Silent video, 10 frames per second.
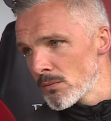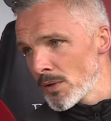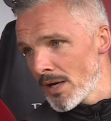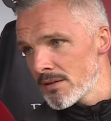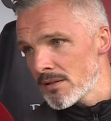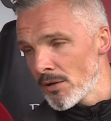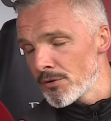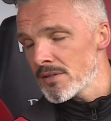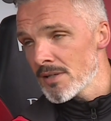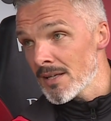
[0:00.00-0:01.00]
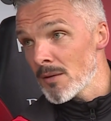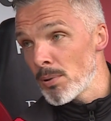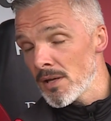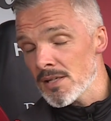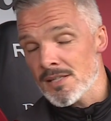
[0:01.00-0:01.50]
we had to counter attack at
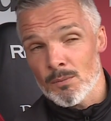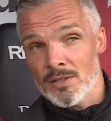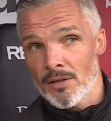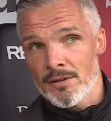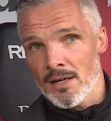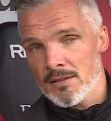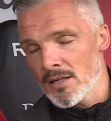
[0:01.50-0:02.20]
pace, and we done that.